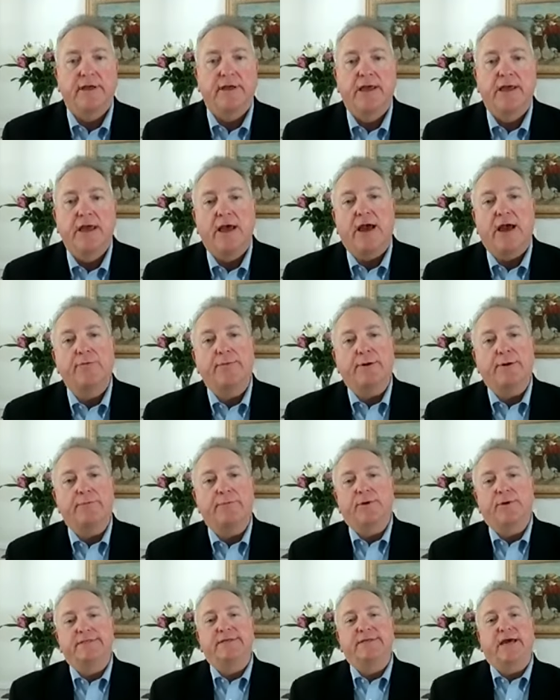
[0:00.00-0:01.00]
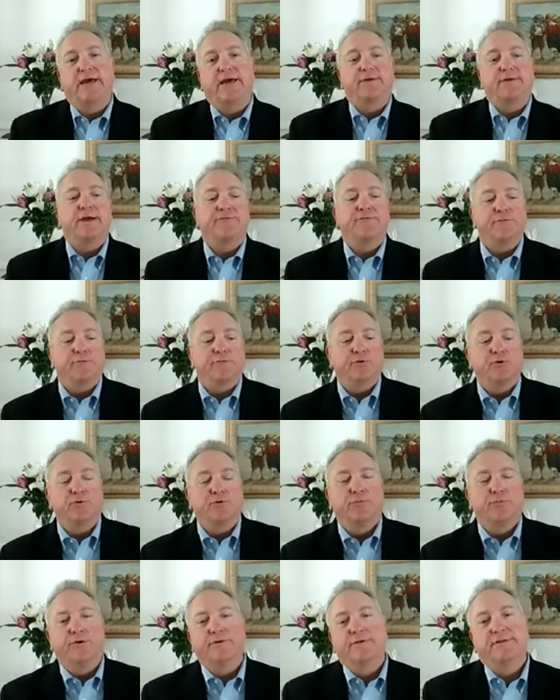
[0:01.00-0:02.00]
I remember one time guy from
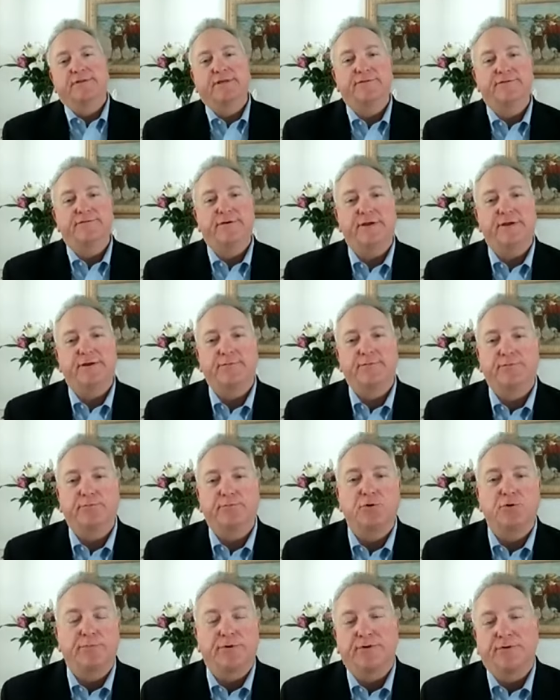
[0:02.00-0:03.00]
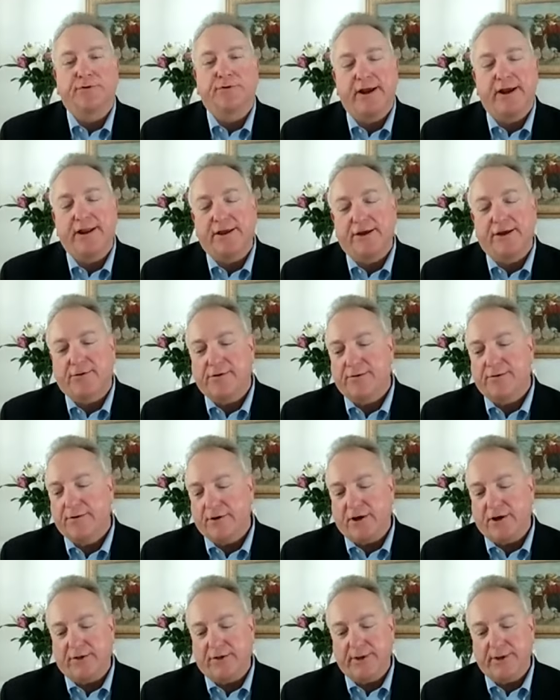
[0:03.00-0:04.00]
Bloomberg TV, Bloomberg Radio,
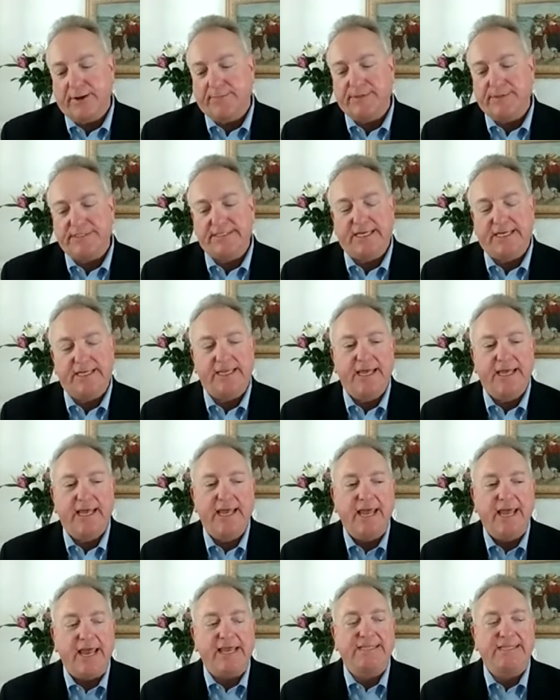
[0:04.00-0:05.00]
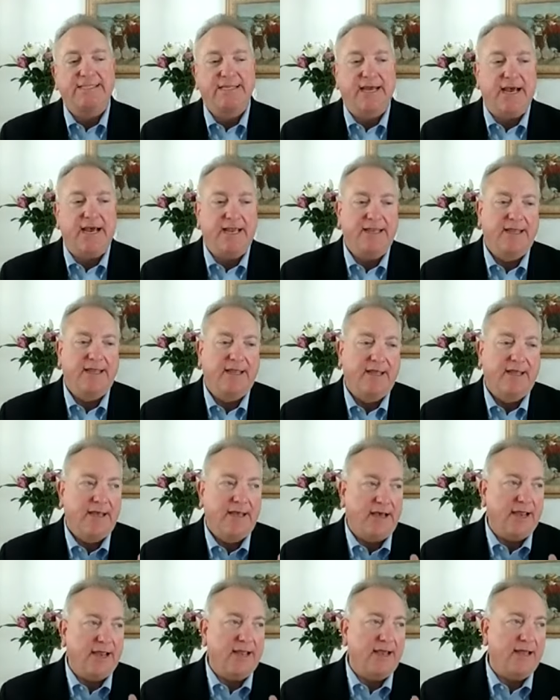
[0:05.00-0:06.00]
called me up and said, "Hey Scott,
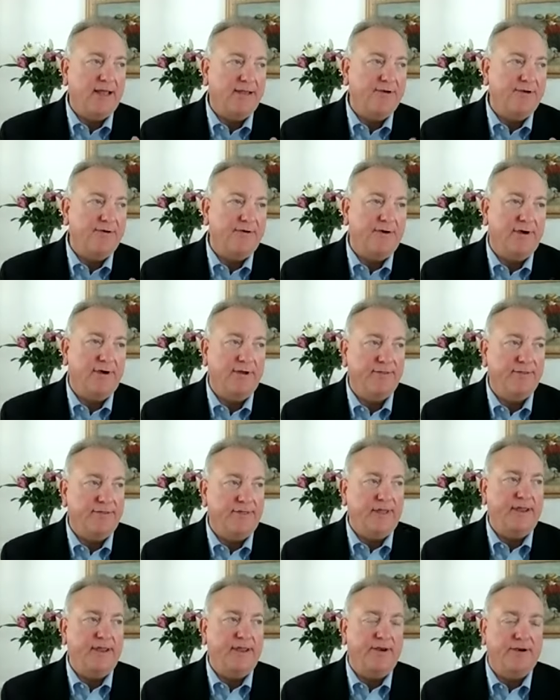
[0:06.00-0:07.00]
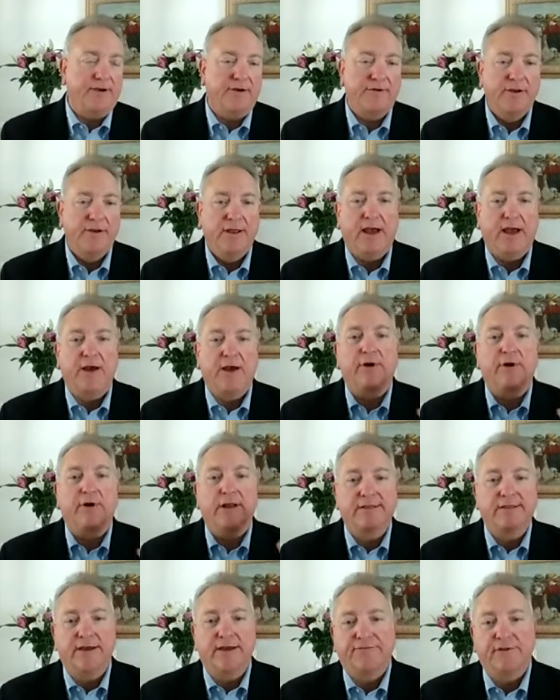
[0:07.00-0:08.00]
I got your uh, thing here. I want
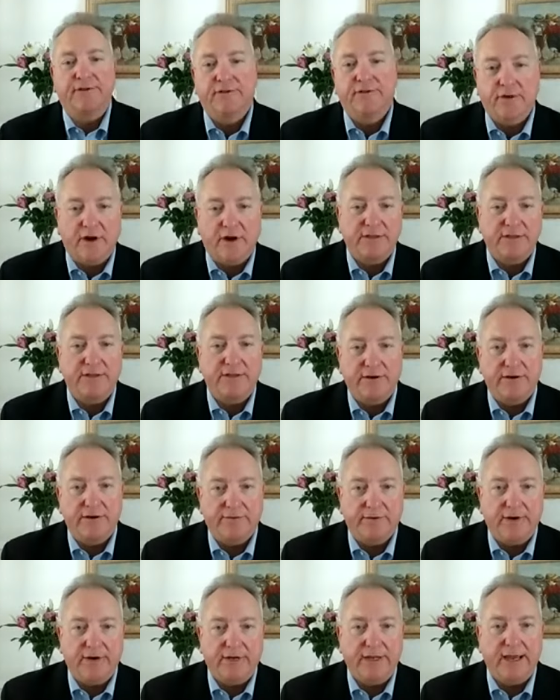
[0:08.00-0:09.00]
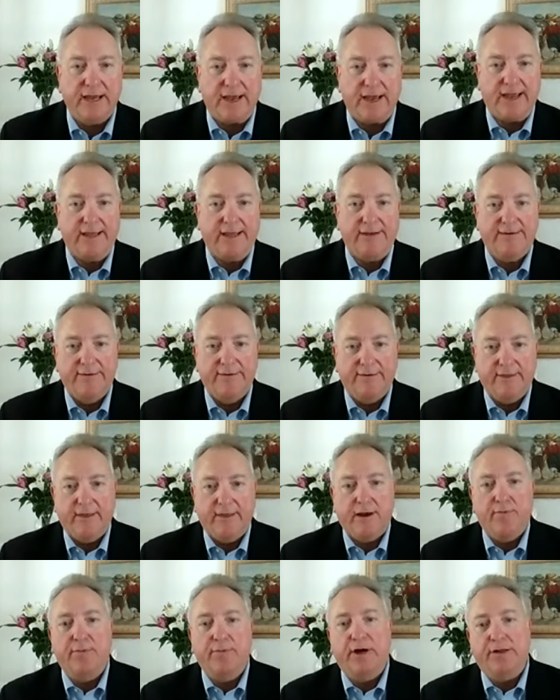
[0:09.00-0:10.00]
to definitely talk to your uh, guy
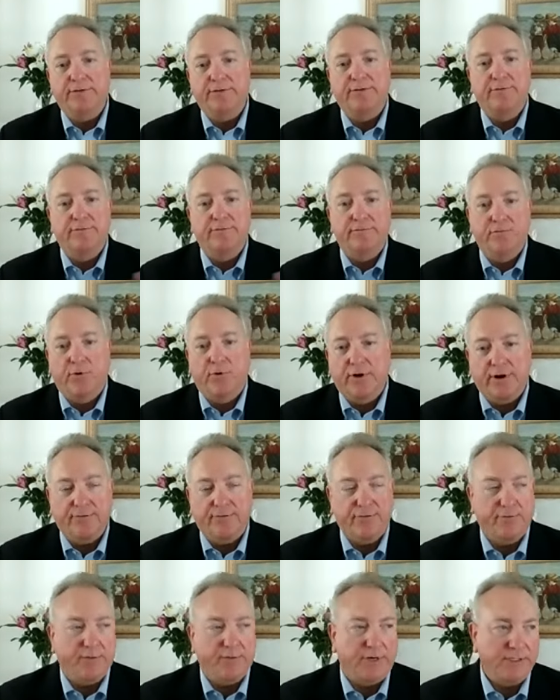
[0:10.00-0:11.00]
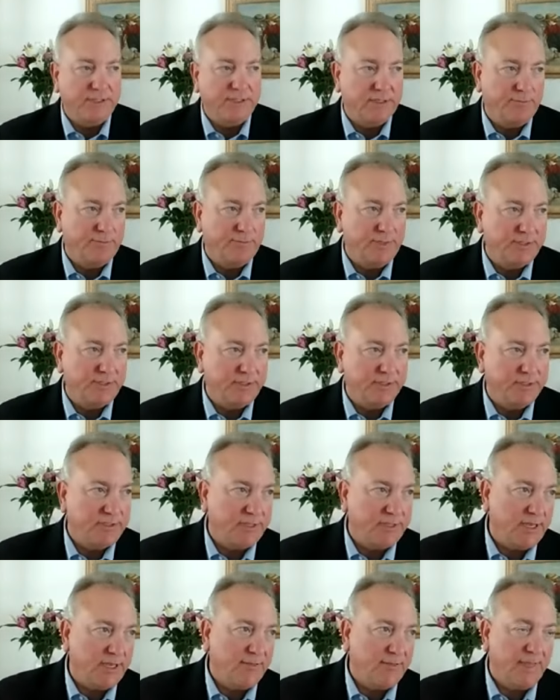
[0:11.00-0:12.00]
about whatever it was, some business thing."